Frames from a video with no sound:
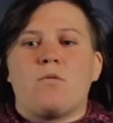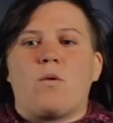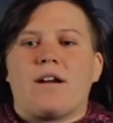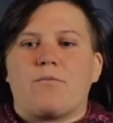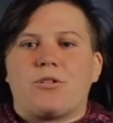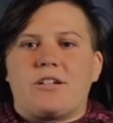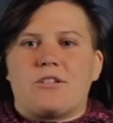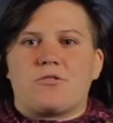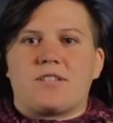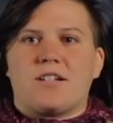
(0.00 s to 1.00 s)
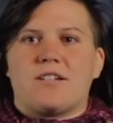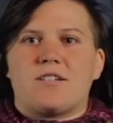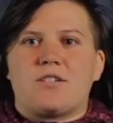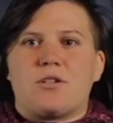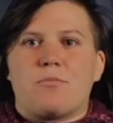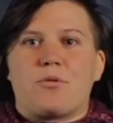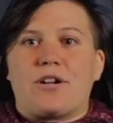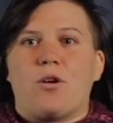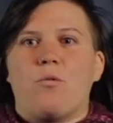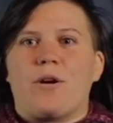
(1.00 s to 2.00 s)
why I'm really interested is to
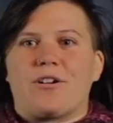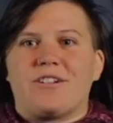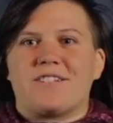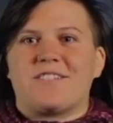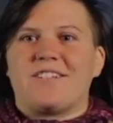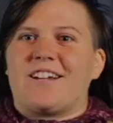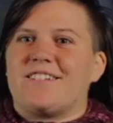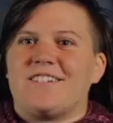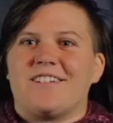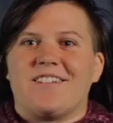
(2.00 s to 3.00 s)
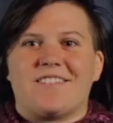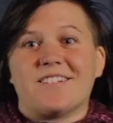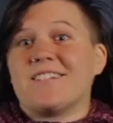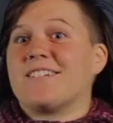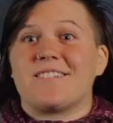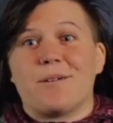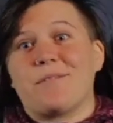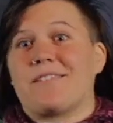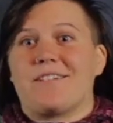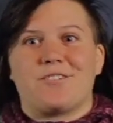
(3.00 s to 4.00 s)
bring awareness to the idea that this isn't
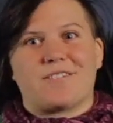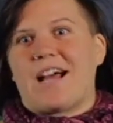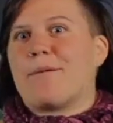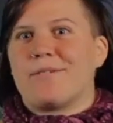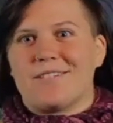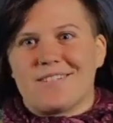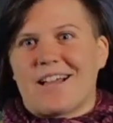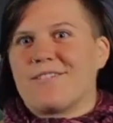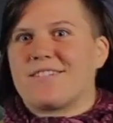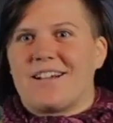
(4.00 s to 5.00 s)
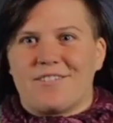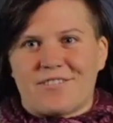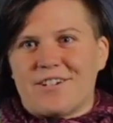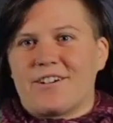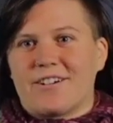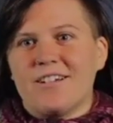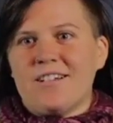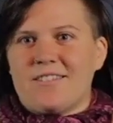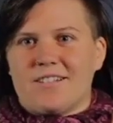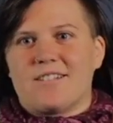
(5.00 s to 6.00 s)
something that just happens outside of here.
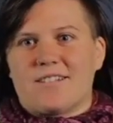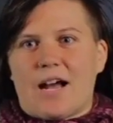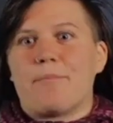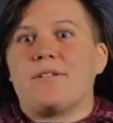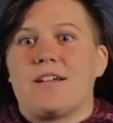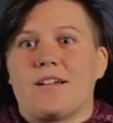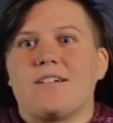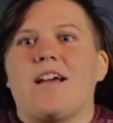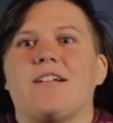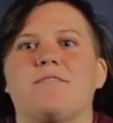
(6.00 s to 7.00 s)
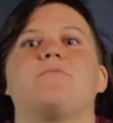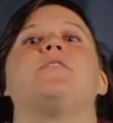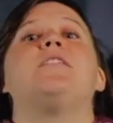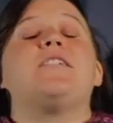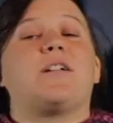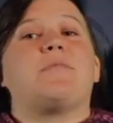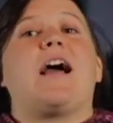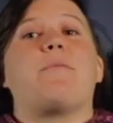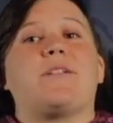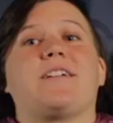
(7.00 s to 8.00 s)
This is happening and going to be
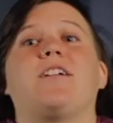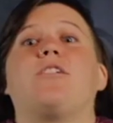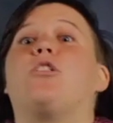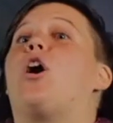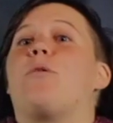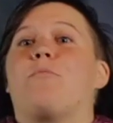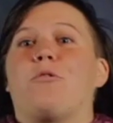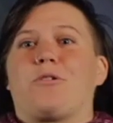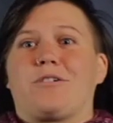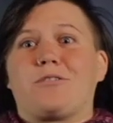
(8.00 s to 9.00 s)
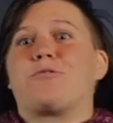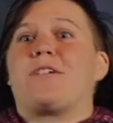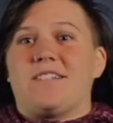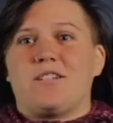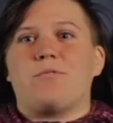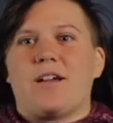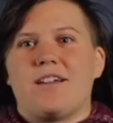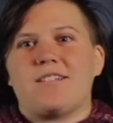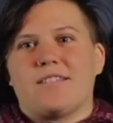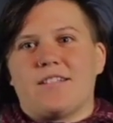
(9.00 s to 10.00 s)
happening in a lot more crazy
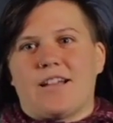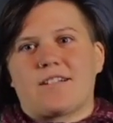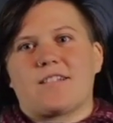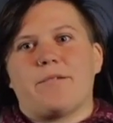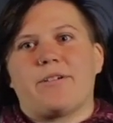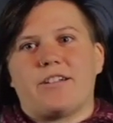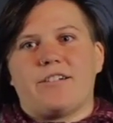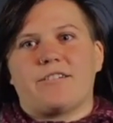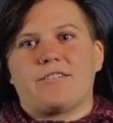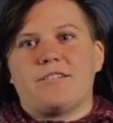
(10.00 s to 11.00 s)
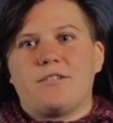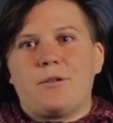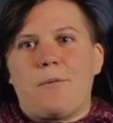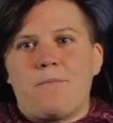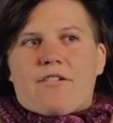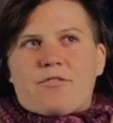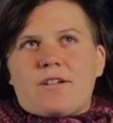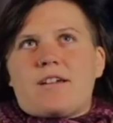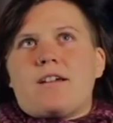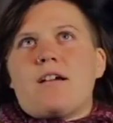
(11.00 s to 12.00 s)
ways in the next coming years.
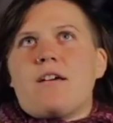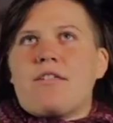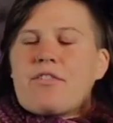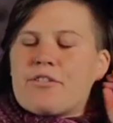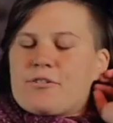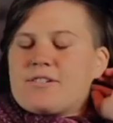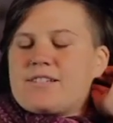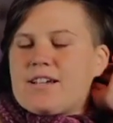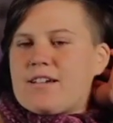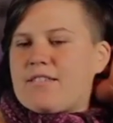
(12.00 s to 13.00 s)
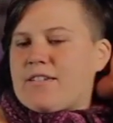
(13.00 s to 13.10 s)
Every Thursday,